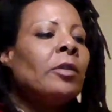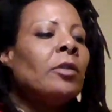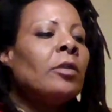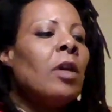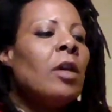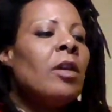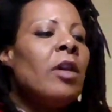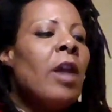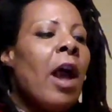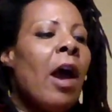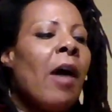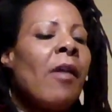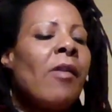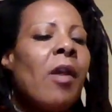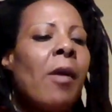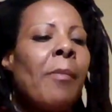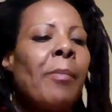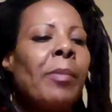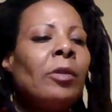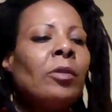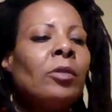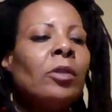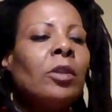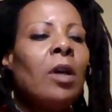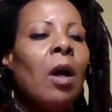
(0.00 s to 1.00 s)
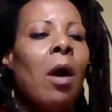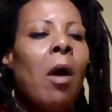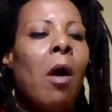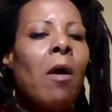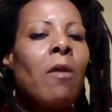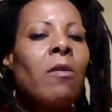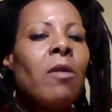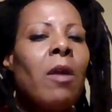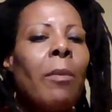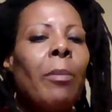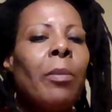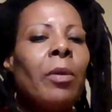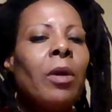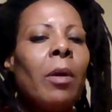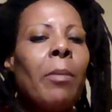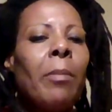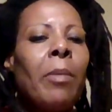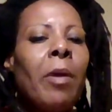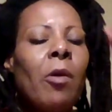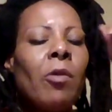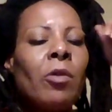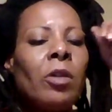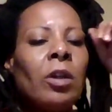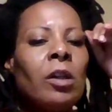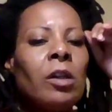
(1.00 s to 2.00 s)
Now they put a
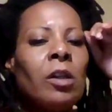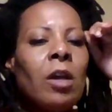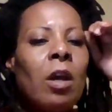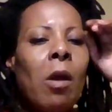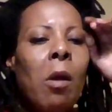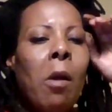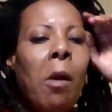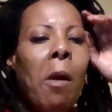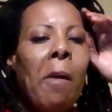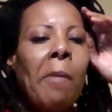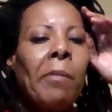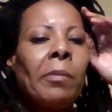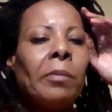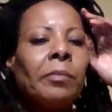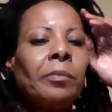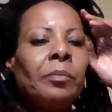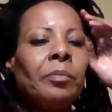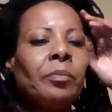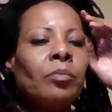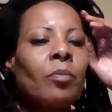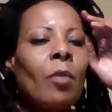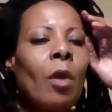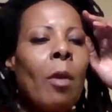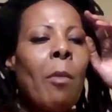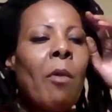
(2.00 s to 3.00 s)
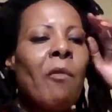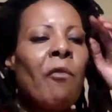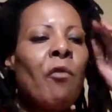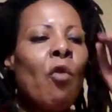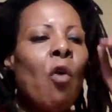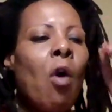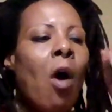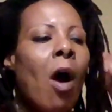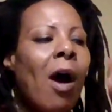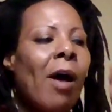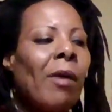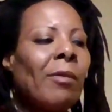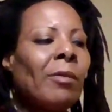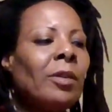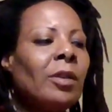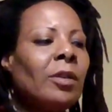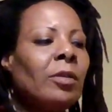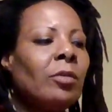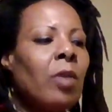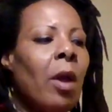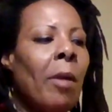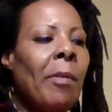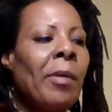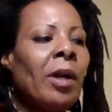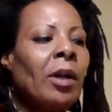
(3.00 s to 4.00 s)
building there. Before
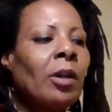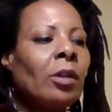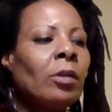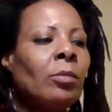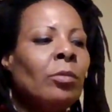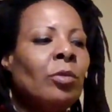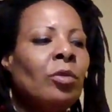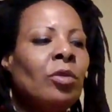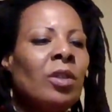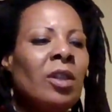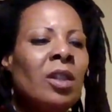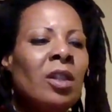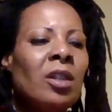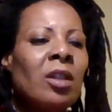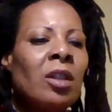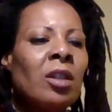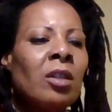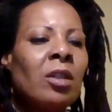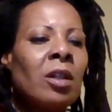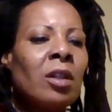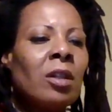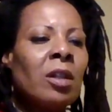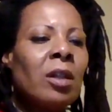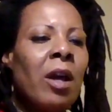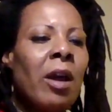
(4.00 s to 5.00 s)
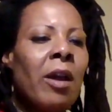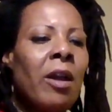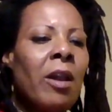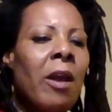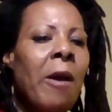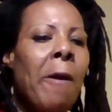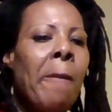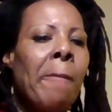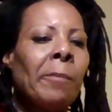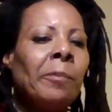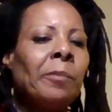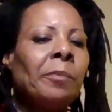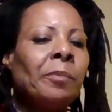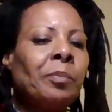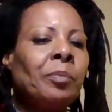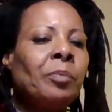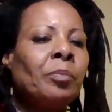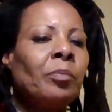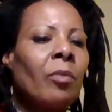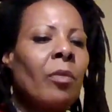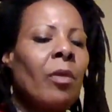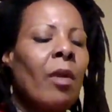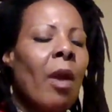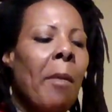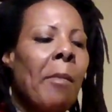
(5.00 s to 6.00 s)
a community center or something there.
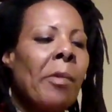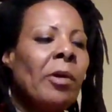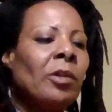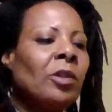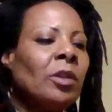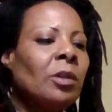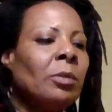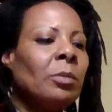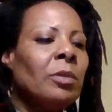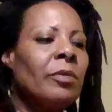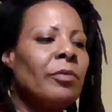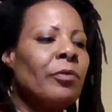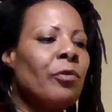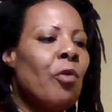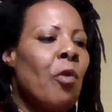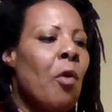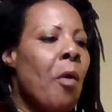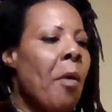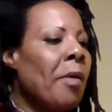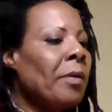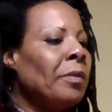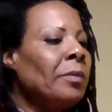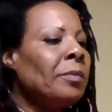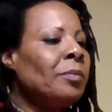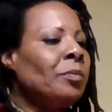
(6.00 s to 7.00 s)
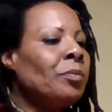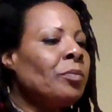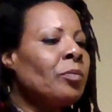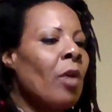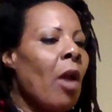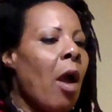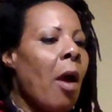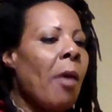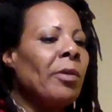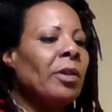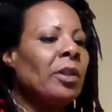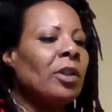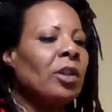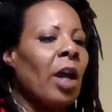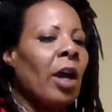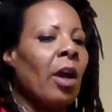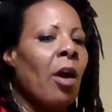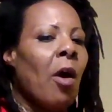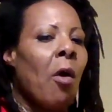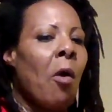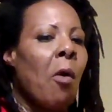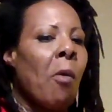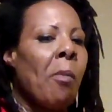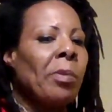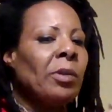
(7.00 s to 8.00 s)
A building before, it was like an
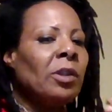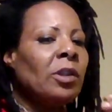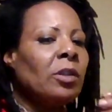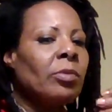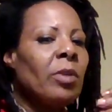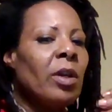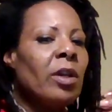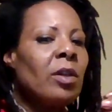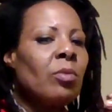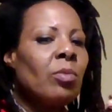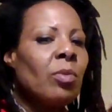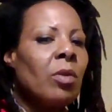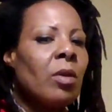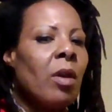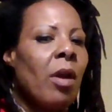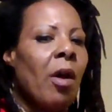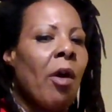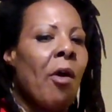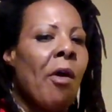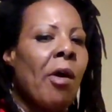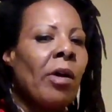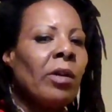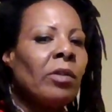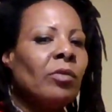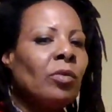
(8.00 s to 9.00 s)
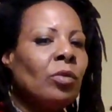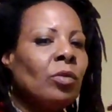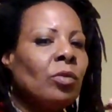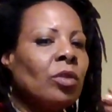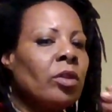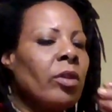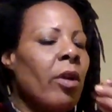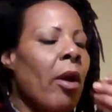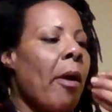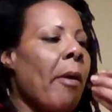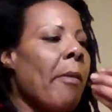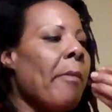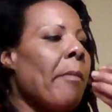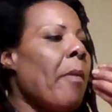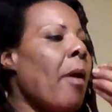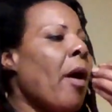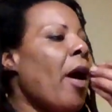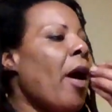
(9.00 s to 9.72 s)
open space where the carnival used to come.